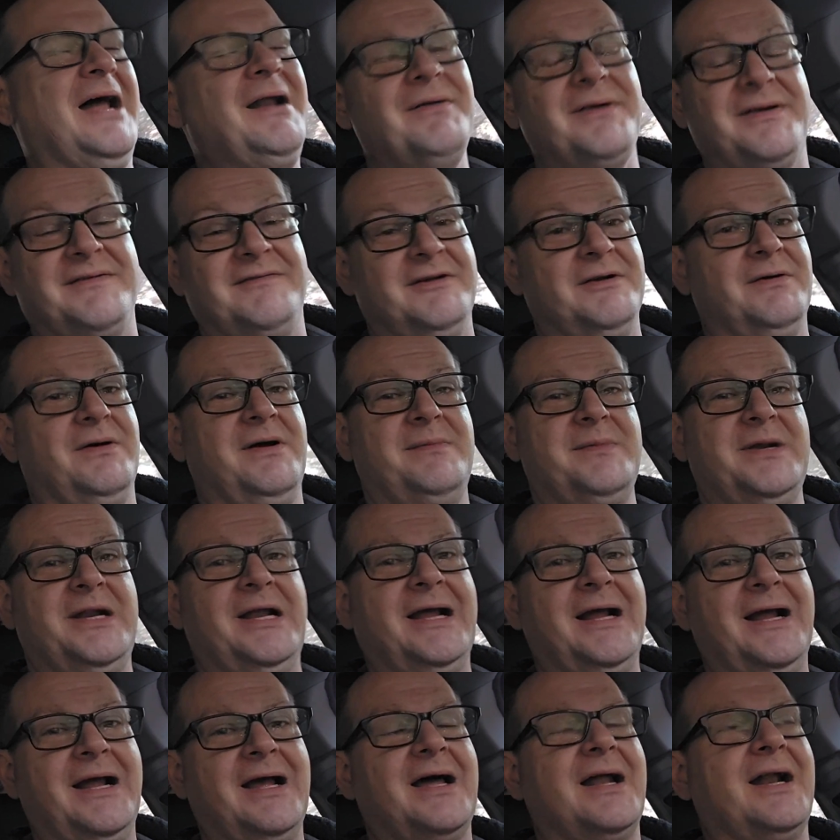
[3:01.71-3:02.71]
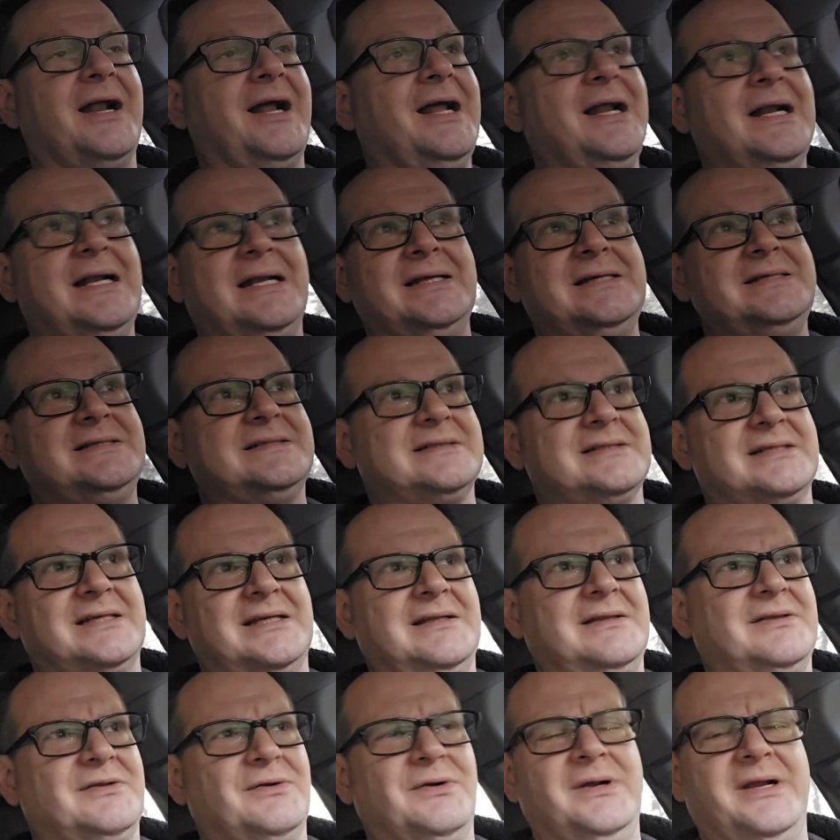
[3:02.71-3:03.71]
don't even know how many I got. I got at least
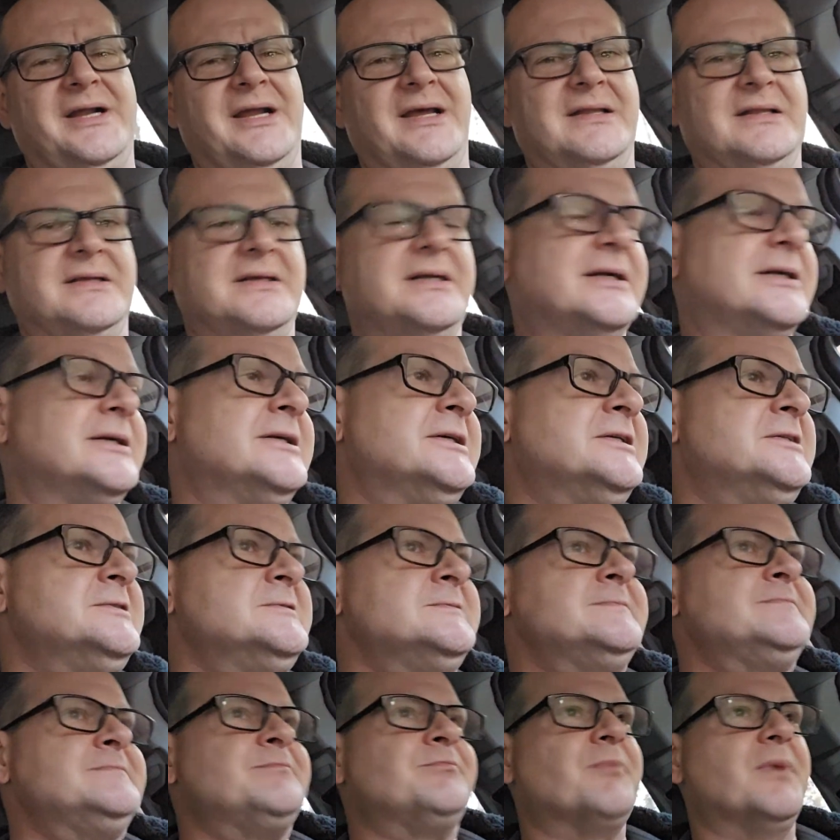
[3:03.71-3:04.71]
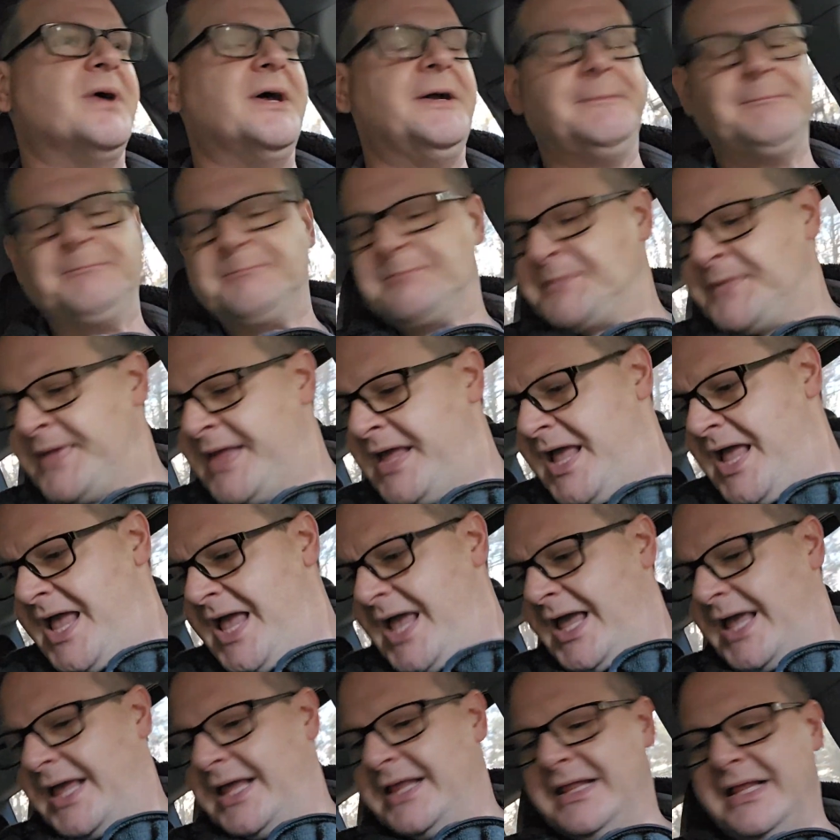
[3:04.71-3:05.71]
like three, I think. But
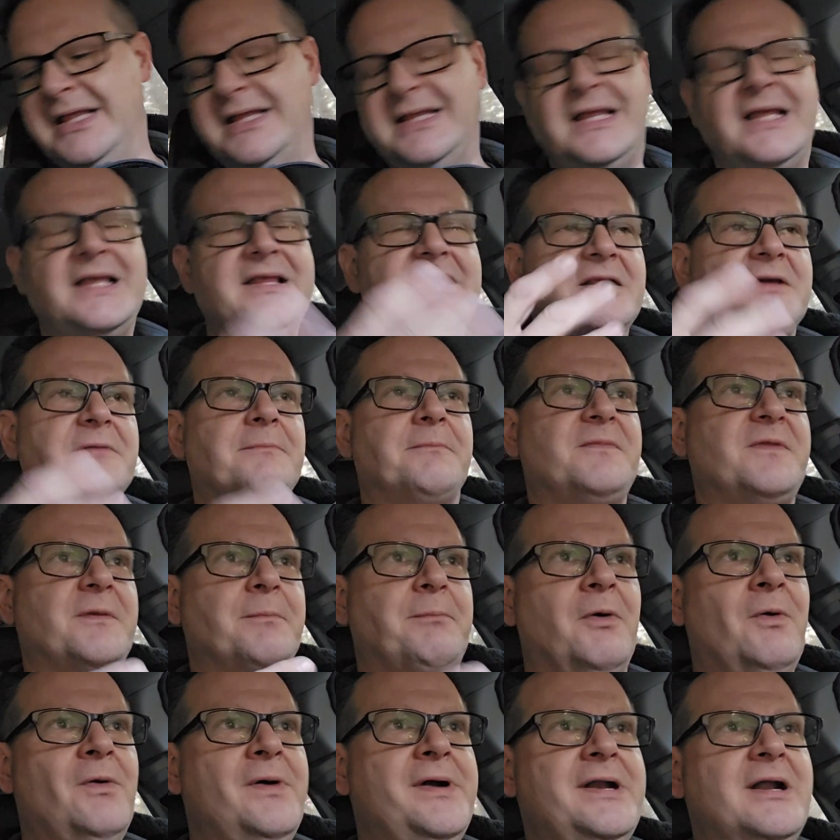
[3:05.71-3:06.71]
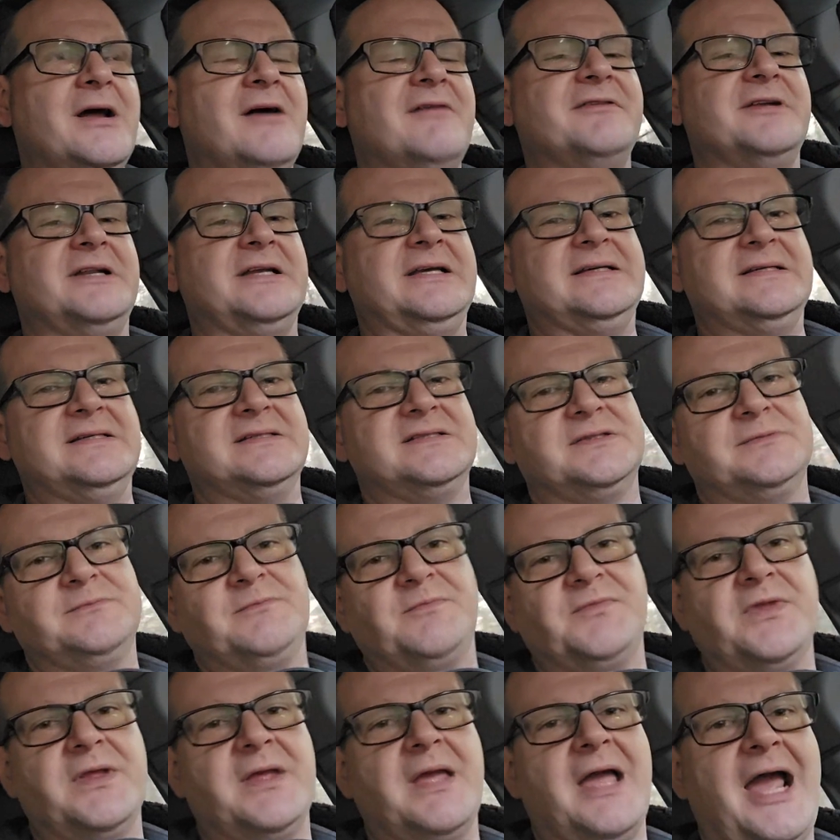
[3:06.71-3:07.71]
the, the point of it is
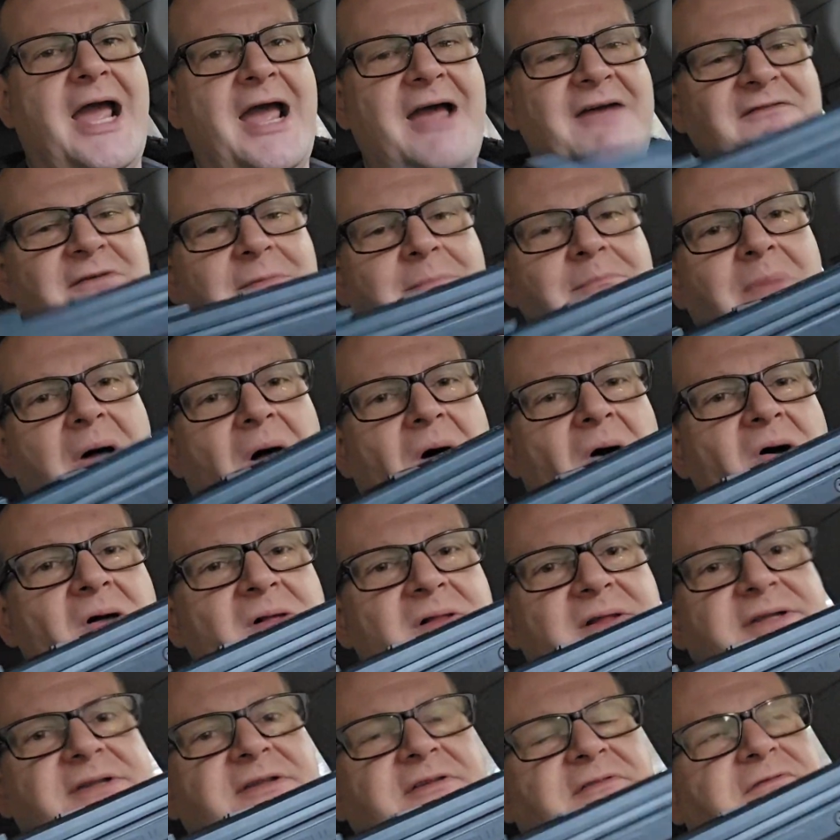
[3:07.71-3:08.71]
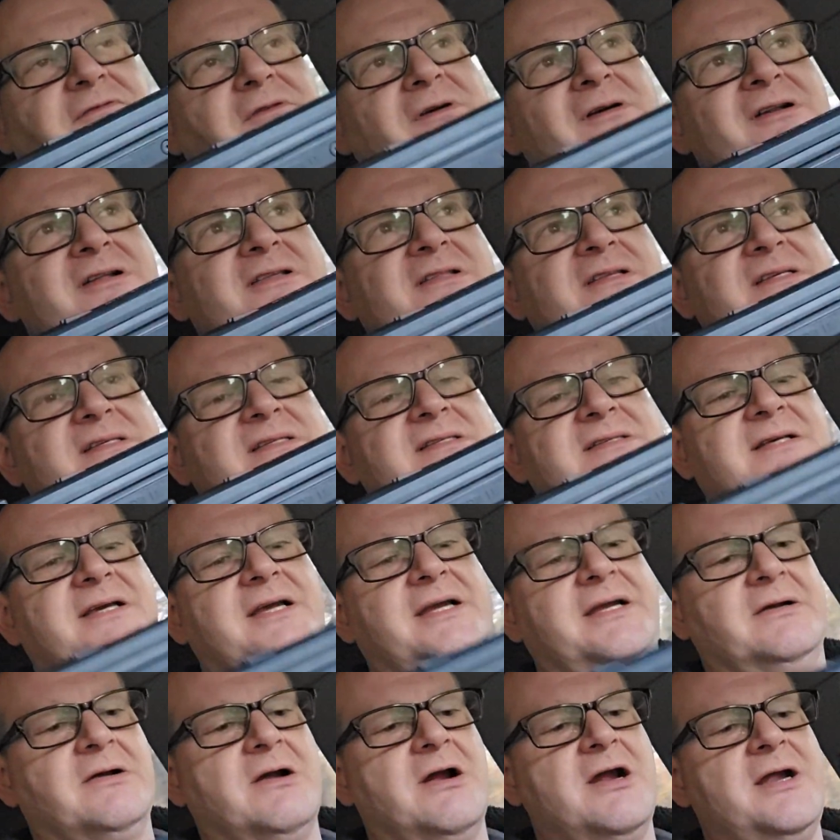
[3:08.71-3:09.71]
have a ball in the front of this
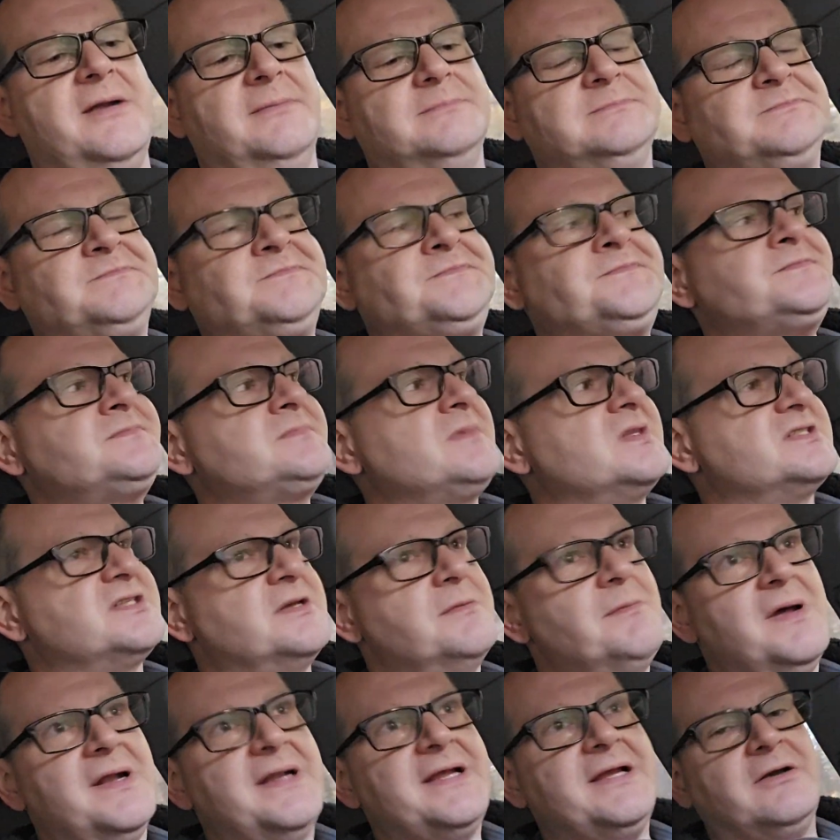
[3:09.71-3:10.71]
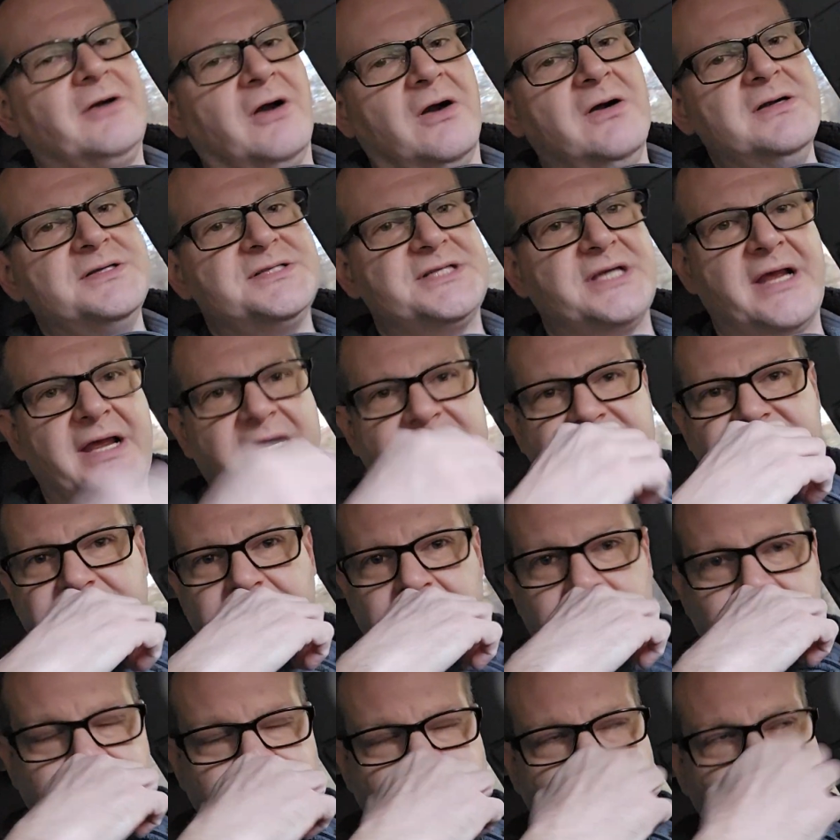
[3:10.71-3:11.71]
thing, right? Somebody carjacks you,